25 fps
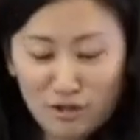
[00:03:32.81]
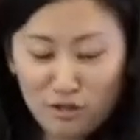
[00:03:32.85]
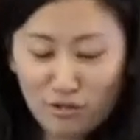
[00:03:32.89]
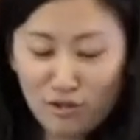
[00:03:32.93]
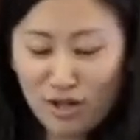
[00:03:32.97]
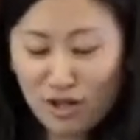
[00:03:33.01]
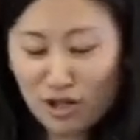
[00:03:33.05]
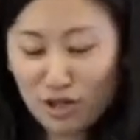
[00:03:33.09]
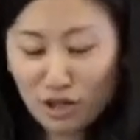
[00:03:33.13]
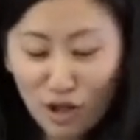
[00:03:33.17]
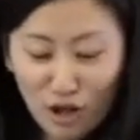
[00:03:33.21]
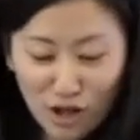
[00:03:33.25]

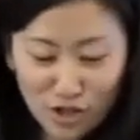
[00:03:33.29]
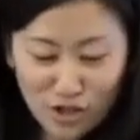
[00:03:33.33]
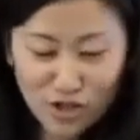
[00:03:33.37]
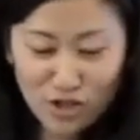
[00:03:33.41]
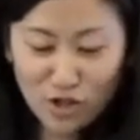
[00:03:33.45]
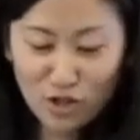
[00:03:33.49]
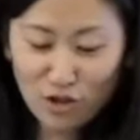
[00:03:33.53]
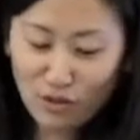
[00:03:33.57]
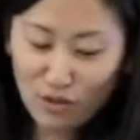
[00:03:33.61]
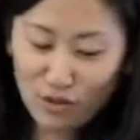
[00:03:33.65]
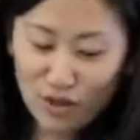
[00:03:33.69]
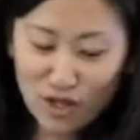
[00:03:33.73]
glossing
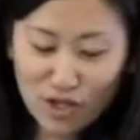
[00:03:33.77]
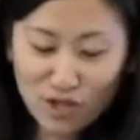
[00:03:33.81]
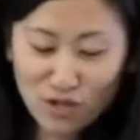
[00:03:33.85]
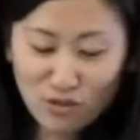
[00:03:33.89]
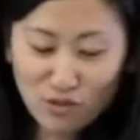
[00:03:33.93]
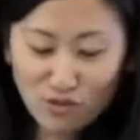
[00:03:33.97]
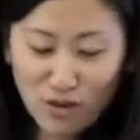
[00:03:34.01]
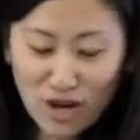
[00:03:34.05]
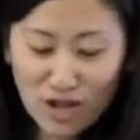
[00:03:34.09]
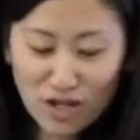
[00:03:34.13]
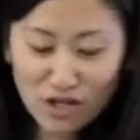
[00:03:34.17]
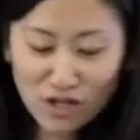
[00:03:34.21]
over these,
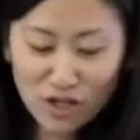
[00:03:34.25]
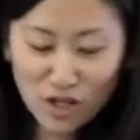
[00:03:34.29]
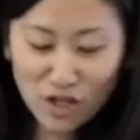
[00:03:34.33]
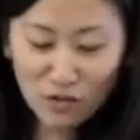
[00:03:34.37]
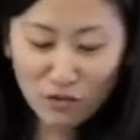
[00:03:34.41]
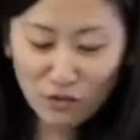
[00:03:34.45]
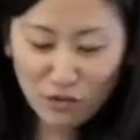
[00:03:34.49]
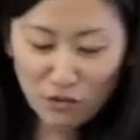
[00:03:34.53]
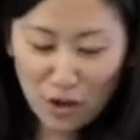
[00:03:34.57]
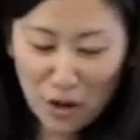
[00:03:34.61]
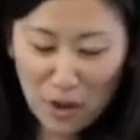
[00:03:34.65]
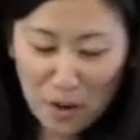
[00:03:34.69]
ranging
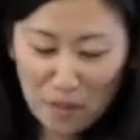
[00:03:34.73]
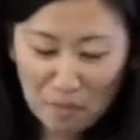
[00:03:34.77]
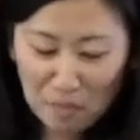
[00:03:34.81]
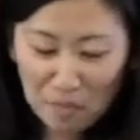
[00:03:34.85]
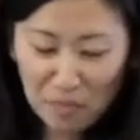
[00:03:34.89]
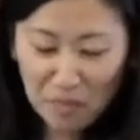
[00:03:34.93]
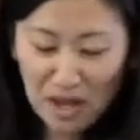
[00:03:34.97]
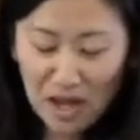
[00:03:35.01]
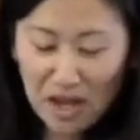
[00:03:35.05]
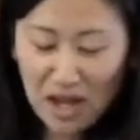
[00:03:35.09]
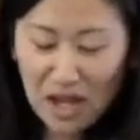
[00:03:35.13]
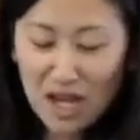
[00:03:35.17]
from
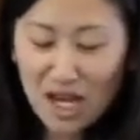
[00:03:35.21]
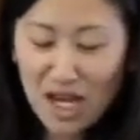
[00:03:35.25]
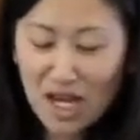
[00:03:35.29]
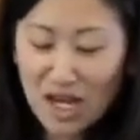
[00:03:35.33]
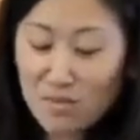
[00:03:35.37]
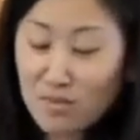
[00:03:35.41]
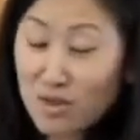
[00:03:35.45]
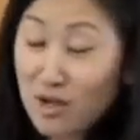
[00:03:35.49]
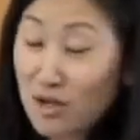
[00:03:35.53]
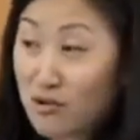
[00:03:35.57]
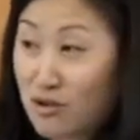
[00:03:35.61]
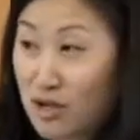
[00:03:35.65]

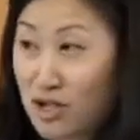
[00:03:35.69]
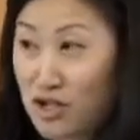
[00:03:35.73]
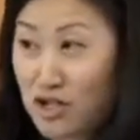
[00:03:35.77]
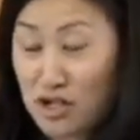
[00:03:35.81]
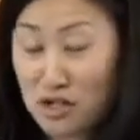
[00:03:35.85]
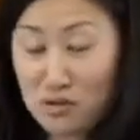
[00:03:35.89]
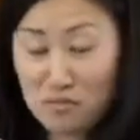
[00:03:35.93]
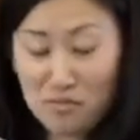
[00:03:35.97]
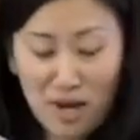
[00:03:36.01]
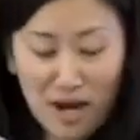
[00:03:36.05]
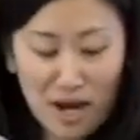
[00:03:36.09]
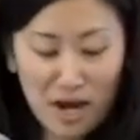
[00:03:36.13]

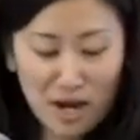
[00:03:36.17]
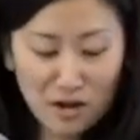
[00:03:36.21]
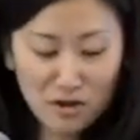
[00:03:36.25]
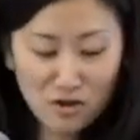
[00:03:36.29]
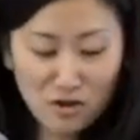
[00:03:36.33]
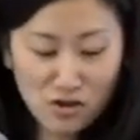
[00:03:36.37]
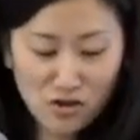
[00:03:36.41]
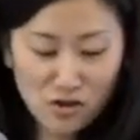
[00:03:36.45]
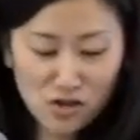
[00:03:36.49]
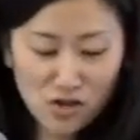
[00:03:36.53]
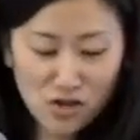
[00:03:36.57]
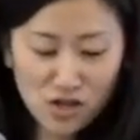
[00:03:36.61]
immigration
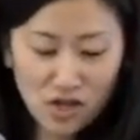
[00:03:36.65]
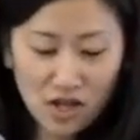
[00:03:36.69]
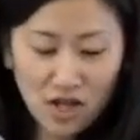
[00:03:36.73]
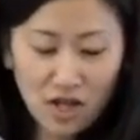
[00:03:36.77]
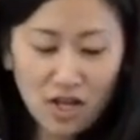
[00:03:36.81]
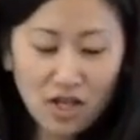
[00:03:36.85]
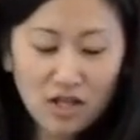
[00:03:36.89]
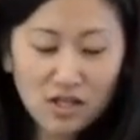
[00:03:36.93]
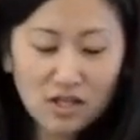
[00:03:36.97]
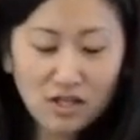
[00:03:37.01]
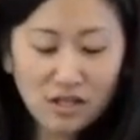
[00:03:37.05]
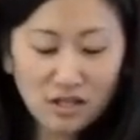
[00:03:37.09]
patterns
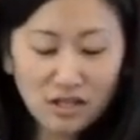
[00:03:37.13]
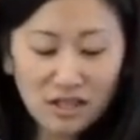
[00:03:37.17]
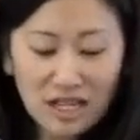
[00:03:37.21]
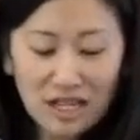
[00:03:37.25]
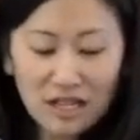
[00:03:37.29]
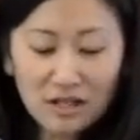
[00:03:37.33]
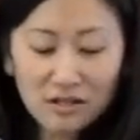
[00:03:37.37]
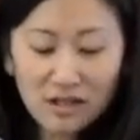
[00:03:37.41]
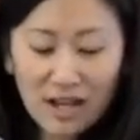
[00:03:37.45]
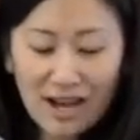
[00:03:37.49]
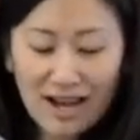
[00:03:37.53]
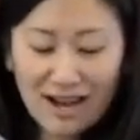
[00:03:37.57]
to
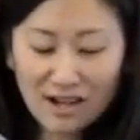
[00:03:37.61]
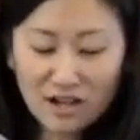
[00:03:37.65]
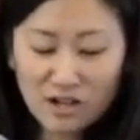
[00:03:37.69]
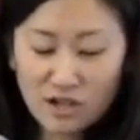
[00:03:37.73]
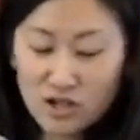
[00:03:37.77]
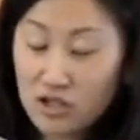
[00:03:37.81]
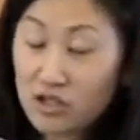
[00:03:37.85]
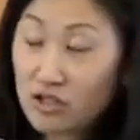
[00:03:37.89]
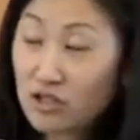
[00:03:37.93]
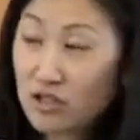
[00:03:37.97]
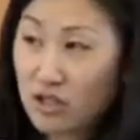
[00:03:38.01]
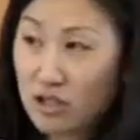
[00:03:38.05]
legal
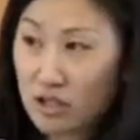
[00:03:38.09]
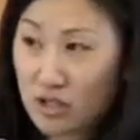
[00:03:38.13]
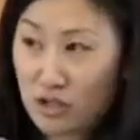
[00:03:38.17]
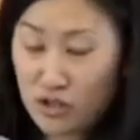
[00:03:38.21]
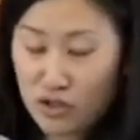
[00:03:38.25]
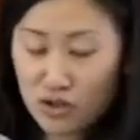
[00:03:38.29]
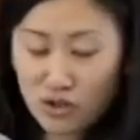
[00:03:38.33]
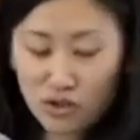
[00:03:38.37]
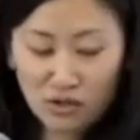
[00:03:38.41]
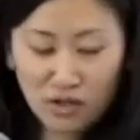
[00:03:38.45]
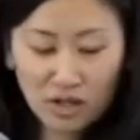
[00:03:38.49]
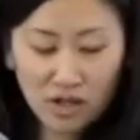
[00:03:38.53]
action
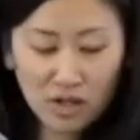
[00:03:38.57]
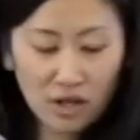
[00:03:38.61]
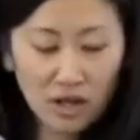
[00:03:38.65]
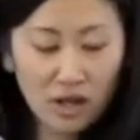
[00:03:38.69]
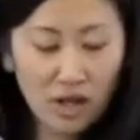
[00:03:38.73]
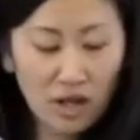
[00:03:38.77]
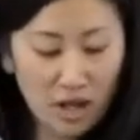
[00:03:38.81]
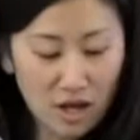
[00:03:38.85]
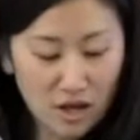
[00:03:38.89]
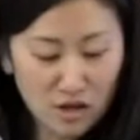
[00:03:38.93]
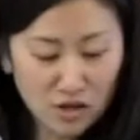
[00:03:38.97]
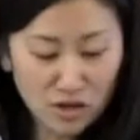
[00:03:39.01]
concerning
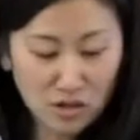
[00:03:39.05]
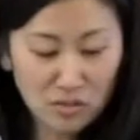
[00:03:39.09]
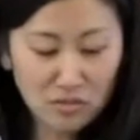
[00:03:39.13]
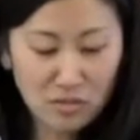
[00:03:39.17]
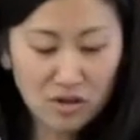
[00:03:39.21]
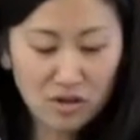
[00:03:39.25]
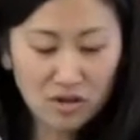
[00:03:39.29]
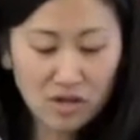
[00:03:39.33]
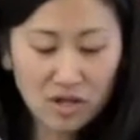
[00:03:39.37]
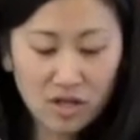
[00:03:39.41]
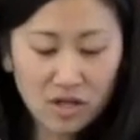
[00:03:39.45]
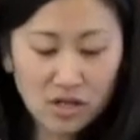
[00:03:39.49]
Asian
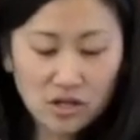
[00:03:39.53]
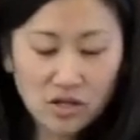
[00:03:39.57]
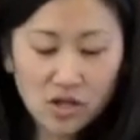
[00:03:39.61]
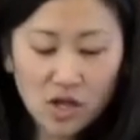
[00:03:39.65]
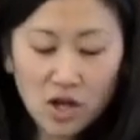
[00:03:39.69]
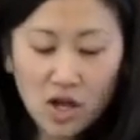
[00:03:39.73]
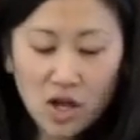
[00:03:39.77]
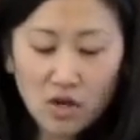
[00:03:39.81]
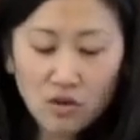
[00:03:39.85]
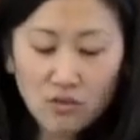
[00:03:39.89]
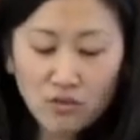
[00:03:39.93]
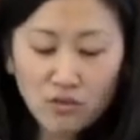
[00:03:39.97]
Americans,
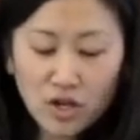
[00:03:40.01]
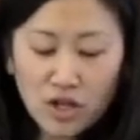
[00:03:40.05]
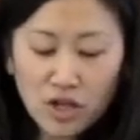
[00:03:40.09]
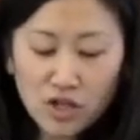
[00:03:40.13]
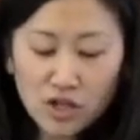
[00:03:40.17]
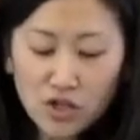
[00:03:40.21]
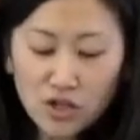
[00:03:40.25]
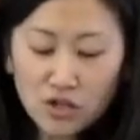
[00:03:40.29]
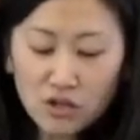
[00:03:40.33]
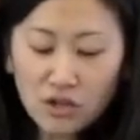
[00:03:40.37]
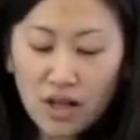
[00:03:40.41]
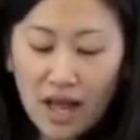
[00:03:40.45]

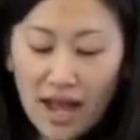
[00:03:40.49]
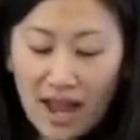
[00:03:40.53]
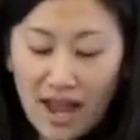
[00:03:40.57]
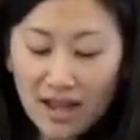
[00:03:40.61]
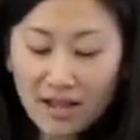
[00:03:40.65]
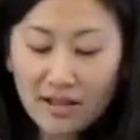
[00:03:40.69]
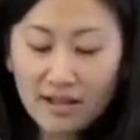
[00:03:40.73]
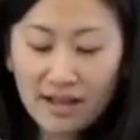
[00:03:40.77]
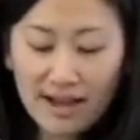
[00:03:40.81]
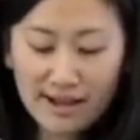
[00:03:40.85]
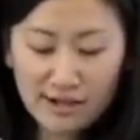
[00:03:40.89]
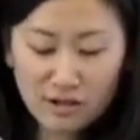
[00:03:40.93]
regional
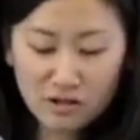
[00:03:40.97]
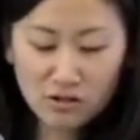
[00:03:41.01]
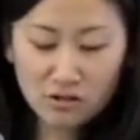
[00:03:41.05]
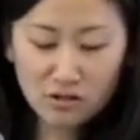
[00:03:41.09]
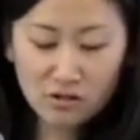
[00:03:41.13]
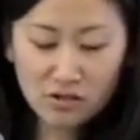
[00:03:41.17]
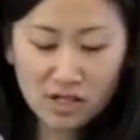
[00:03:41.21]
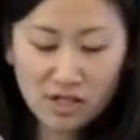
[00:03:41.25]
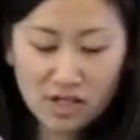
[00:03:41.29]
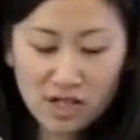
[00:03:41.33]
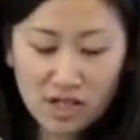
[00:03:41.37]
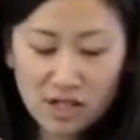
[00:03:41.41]
and national
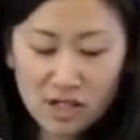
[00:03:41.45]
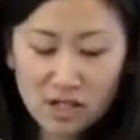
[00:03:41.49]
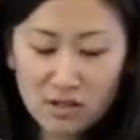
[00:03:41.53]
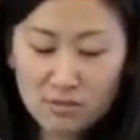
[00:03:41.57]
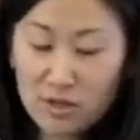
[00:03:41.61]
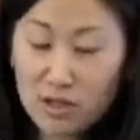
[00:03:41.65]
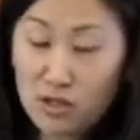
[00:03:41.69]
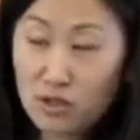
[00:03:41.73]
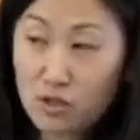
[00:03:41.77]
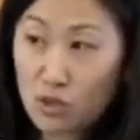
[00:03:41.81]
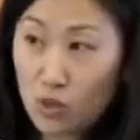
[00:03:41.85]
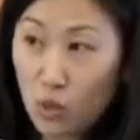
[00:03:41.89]

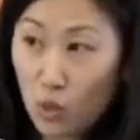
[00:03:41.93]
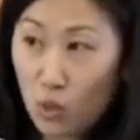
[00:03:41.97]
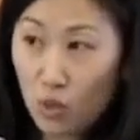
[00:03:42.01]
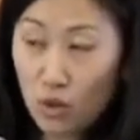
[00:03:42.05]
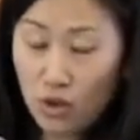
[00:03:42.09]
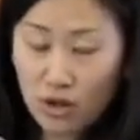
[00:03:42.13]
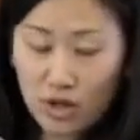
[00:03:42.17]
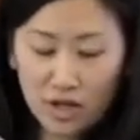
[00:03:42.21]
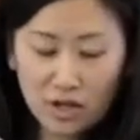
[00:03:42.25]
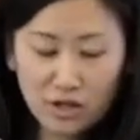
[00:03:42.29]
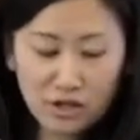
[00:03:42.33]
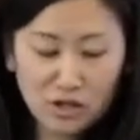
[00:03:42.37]
sentiment
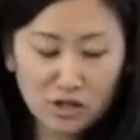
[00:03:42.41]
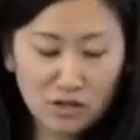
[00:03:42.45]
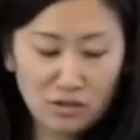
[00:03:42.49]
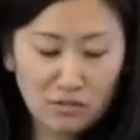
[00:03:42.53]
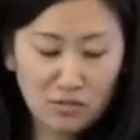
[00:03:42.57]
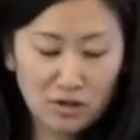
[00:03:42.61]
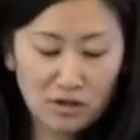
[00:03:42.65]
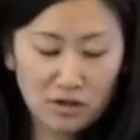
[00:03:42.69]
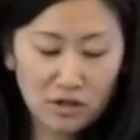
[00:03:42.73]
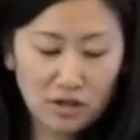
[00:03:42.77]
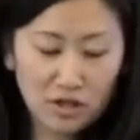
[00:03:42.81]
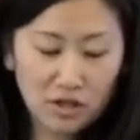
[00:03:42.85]
toward Asian
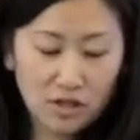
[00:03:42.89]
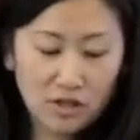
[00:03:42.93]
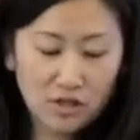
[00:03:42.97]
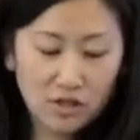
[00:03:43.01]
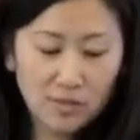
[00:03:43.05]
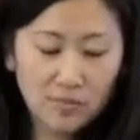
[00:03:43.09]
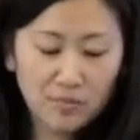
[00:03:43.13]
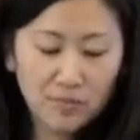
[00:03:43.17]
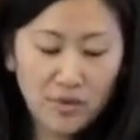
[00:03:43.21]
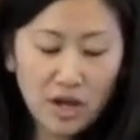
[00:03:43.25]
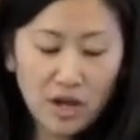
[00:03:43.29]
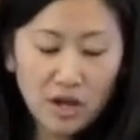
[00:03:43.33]
Americans,
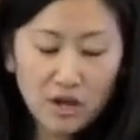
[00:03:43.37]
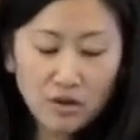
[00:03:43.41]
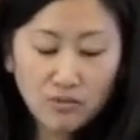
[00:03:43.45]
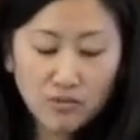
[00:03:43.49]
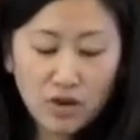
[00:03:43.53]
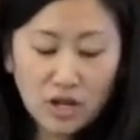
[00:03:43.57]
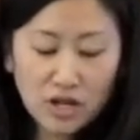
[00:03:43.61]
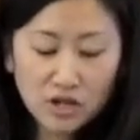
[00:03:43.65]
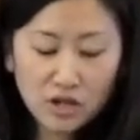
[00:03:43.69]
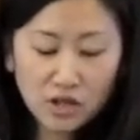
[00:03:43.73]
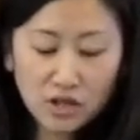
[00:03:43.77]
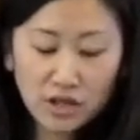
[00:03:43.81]

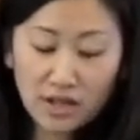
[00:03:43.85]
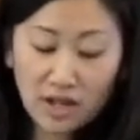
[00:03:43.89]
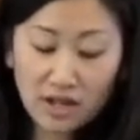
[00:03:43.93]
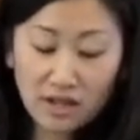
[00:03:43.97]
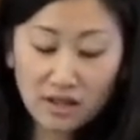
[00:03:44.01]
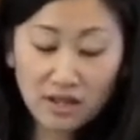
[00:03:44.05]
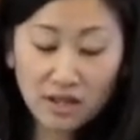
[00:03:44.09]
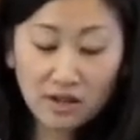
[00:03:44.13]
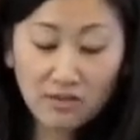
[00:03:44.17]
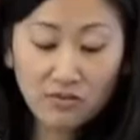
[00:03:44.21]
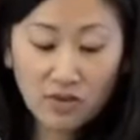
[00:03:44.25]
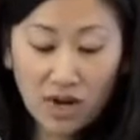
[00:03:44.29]
racial and
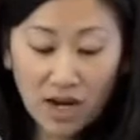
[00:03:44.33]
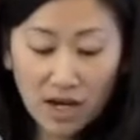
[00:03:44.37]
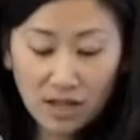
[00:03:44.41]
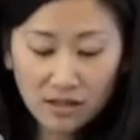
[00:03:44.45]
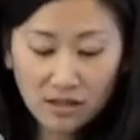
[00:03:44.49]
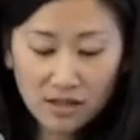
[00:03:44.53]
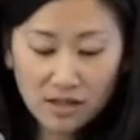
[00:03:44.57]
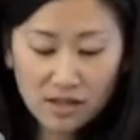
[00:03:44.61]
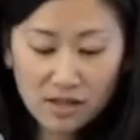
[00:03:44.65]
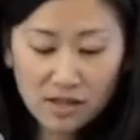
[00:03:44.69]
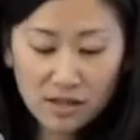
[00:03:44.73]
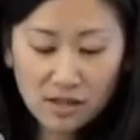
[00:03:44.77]
ethnic
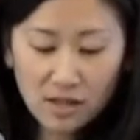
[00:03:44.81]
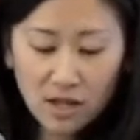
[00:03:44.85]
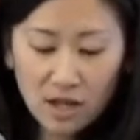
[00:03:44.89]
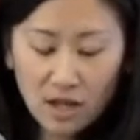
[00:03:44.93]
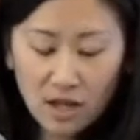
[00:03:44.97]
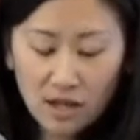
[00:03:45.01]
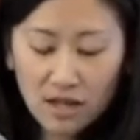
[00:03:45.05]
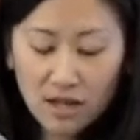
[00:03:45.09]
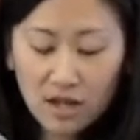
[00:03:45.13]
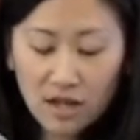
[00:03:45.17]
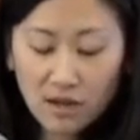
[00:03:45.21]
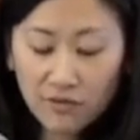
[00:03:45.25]
violence,
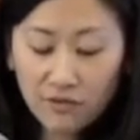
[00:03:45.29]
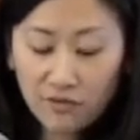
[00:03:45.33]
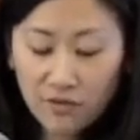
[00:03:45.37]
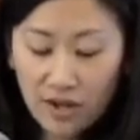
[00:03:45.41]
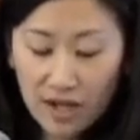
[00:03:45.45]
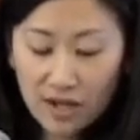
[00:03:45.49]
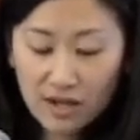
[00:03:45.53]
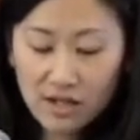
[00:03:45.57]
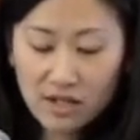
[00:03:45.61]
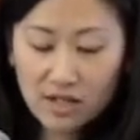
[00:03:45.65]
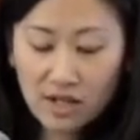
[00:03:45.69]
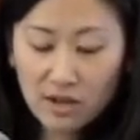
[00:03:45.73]
the
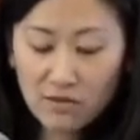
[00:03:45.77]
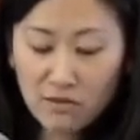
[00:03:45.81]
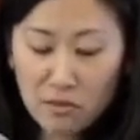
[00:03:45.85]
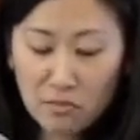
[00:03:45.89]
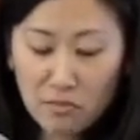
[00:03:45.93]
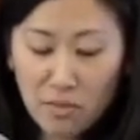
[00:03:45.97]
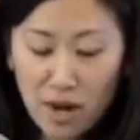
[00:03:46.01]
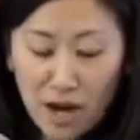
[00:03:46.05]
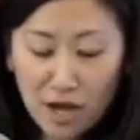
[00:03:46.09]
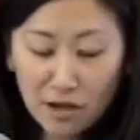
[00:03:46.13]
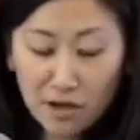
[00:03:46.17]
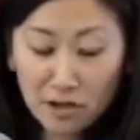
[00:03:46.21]
effects of the
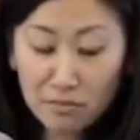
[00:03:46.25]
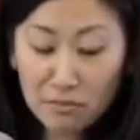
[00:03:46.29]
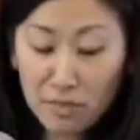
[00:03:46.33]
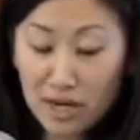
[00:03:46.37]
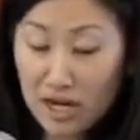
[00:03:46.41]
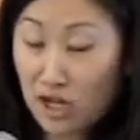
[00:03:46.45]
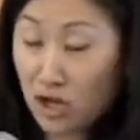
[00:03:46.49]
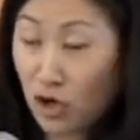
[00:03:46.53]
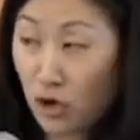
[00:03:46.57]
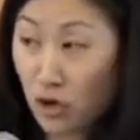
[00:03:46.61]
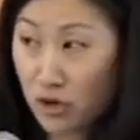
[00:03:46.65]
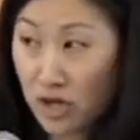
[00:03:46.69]
model
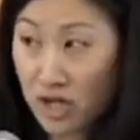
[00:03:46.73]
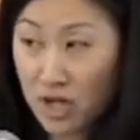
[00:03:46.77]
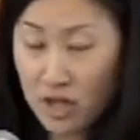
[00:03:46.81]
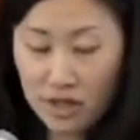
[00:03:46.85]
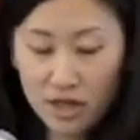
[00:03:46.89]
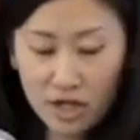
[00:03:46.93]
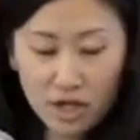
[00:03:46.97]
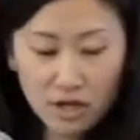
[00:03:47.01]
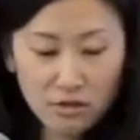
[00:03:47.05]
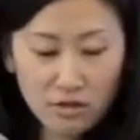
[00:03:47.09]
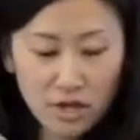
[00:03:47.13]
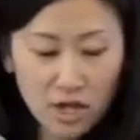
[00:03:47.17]
minority
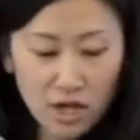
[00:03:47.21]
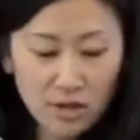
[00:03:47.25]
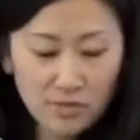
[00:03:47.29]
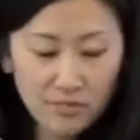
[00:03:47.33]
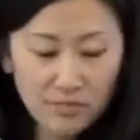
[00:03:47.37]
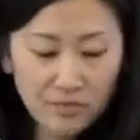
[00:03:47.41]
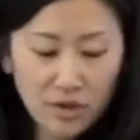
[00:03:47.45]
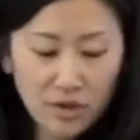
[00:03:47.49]
theory,